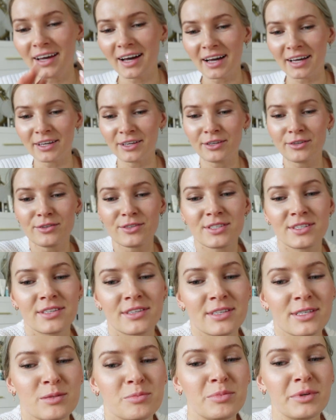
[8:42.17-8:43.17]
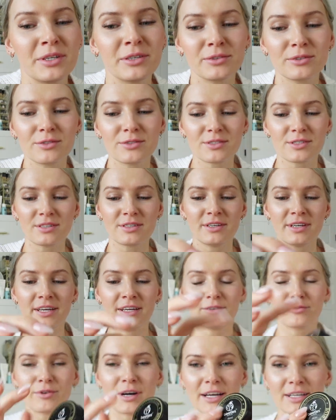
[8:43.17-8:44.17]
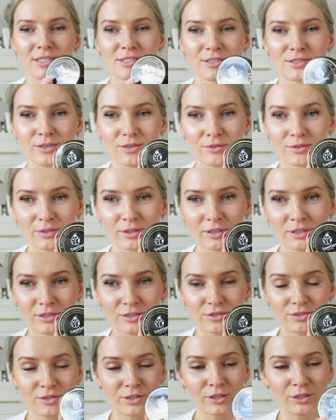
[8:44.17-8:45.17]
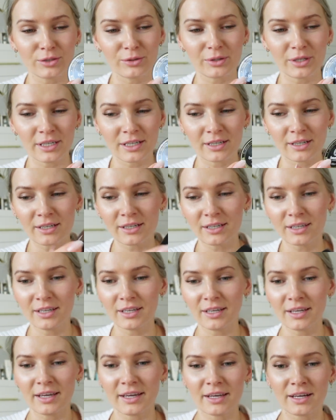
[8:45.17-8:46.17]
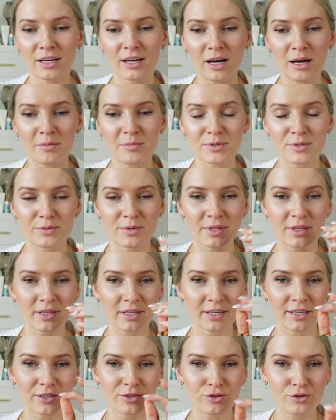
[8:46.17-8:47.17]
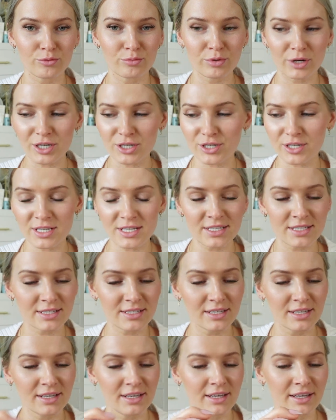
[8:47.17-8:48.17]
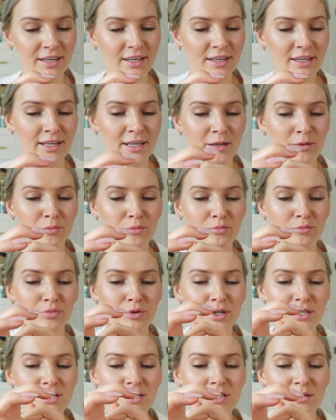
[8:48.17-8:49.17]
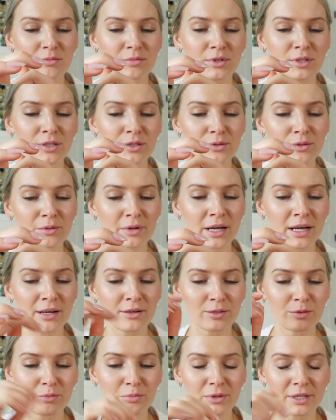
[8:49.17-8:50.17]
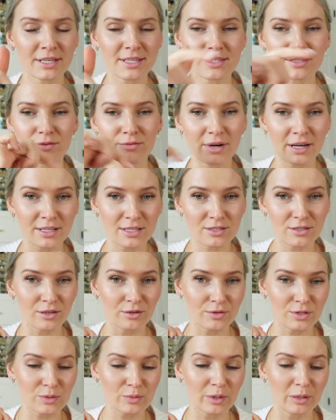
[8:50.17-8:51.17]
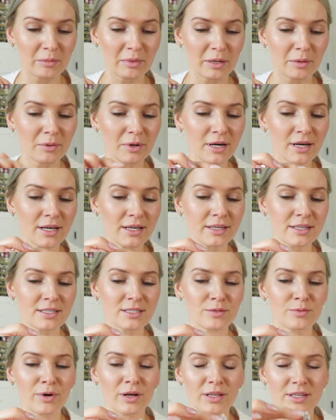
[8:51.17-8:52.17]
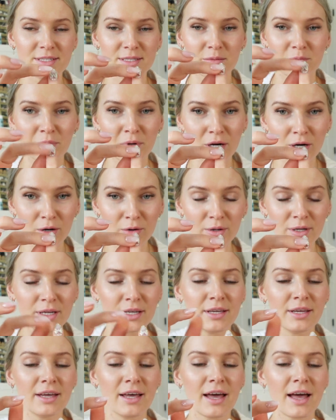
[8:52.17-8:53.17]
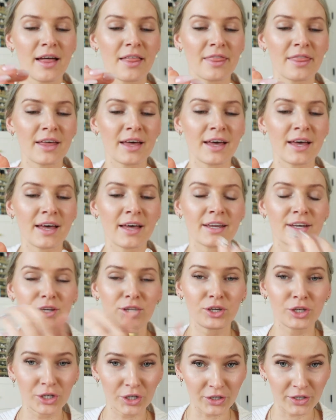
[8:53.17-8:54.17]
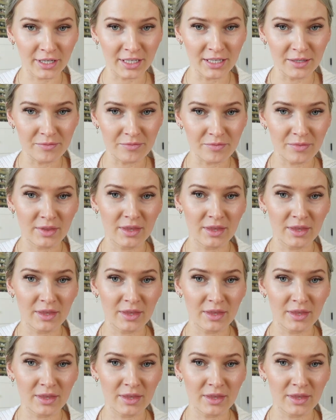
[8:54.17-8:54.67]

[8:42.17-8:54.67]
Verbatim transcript: I used this Beetles rhinestone glue here and it comes with like two brushes and I brushed some glue around, placed the rhinestones one by one as well as the bow and then cured it